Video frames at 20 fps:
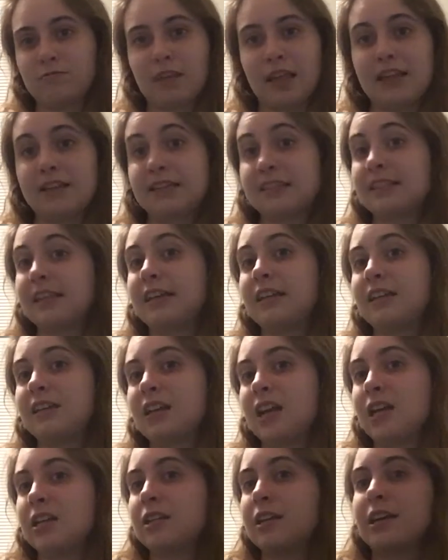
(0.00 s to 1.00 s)
it's late at
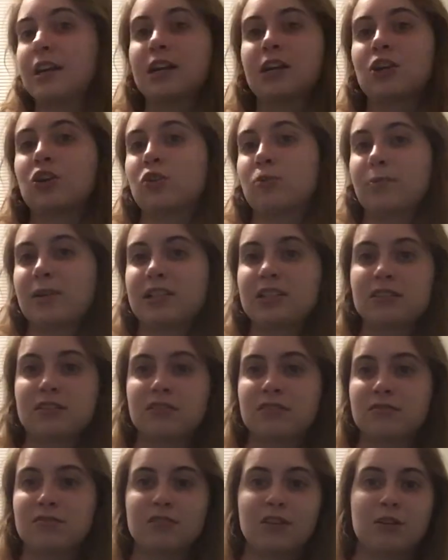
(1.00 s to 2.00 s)
night, and I gotta go to bed
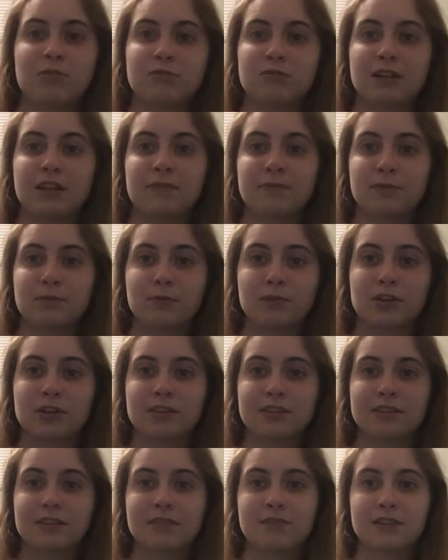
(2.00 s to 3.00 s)
and, get up for work
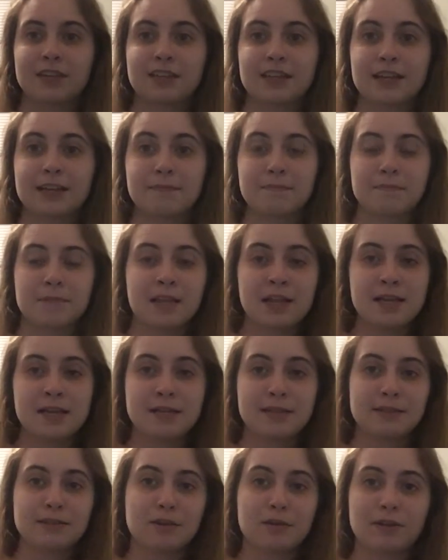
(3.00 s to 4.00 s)
and stuff like that.
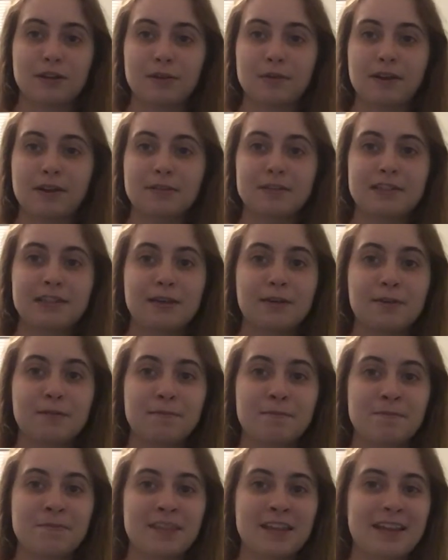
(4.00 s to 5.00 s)
So anyway,
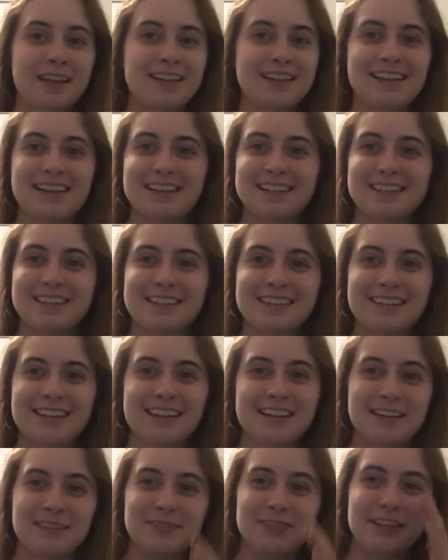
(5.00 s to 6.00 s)
yes,
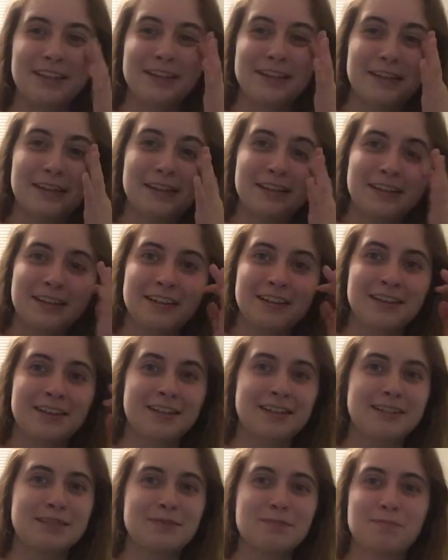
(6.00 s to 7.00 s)

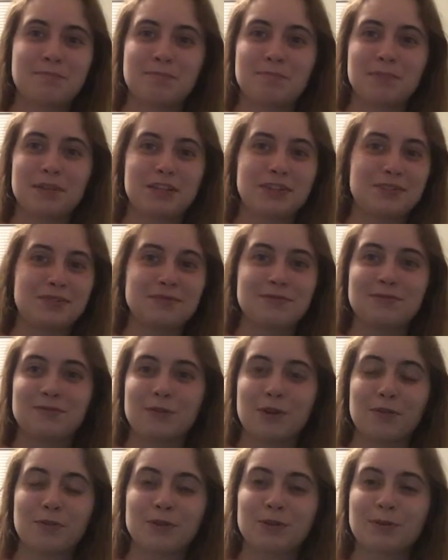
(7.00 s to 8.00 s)
it's been
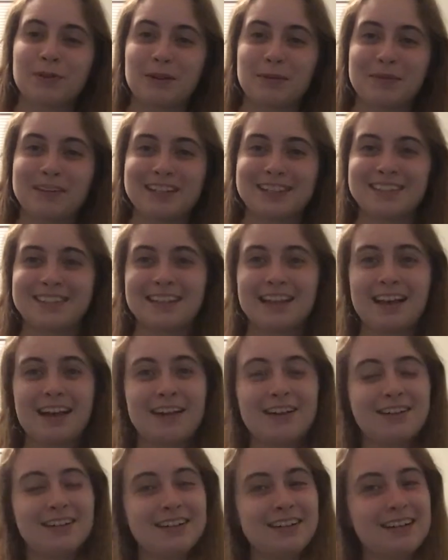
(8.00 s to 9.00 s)
over 20 minutes
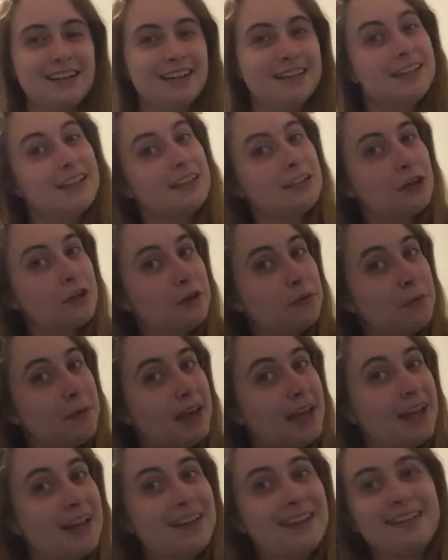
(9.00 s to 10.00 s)
now. I need to go to
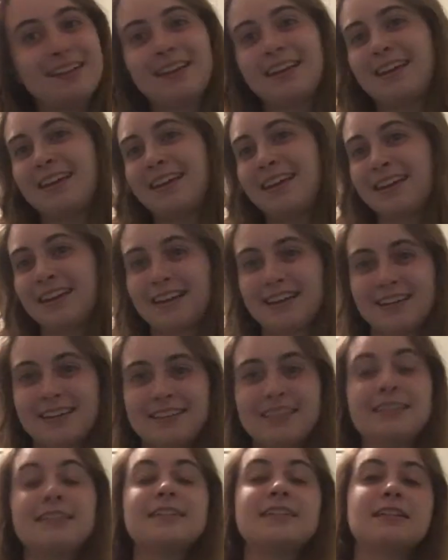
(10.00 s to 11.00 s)
bed,
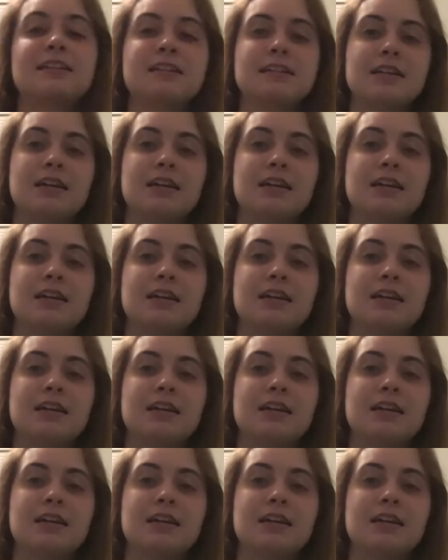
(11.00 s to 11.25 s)
and